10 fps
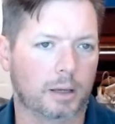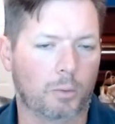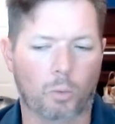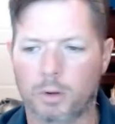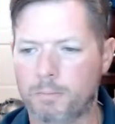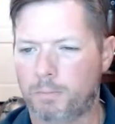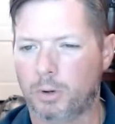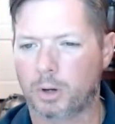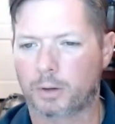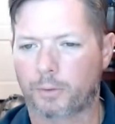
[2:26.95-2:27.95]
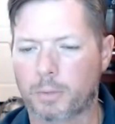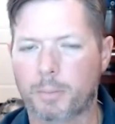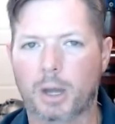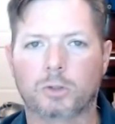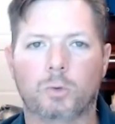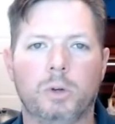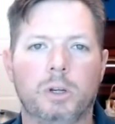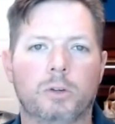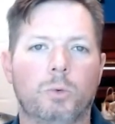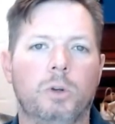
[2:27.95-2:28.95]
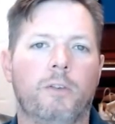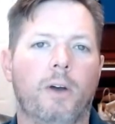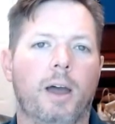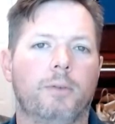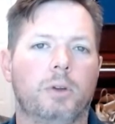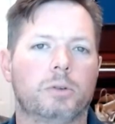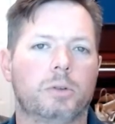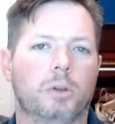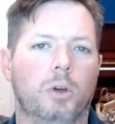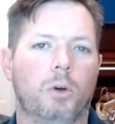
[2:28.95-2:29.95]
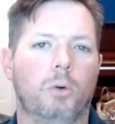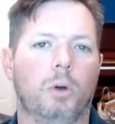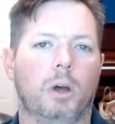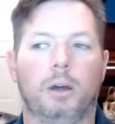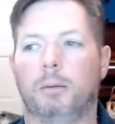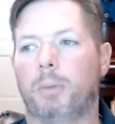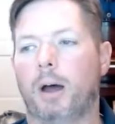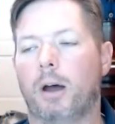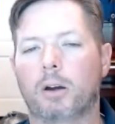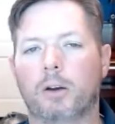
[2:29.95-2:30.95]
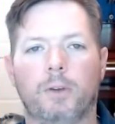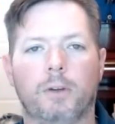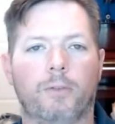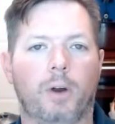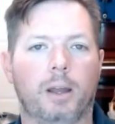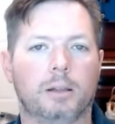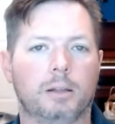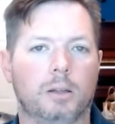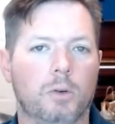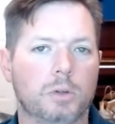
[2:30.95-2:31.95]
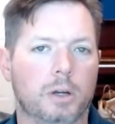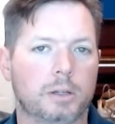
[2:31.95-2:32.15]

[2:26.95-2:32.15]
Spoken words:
One book from about 20 or 25 years ago, a biography of Franklin, goes on to